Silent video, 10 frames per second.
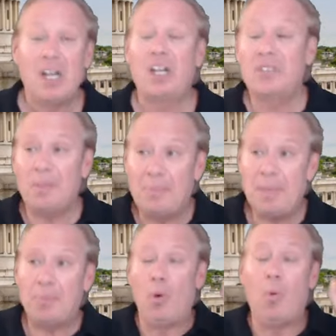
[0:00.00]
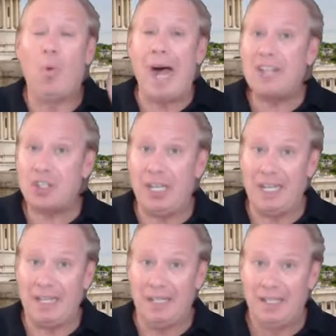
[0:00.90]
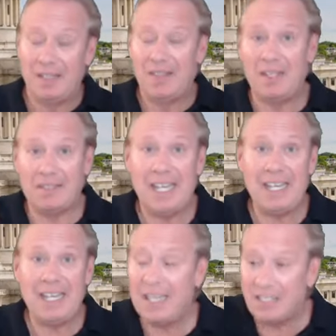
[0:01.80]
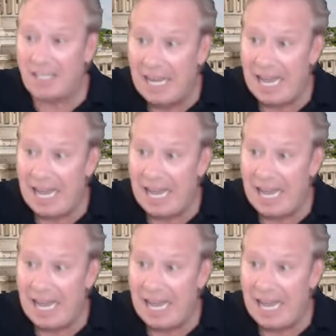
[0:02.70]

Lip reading: because the people watching that are saying yes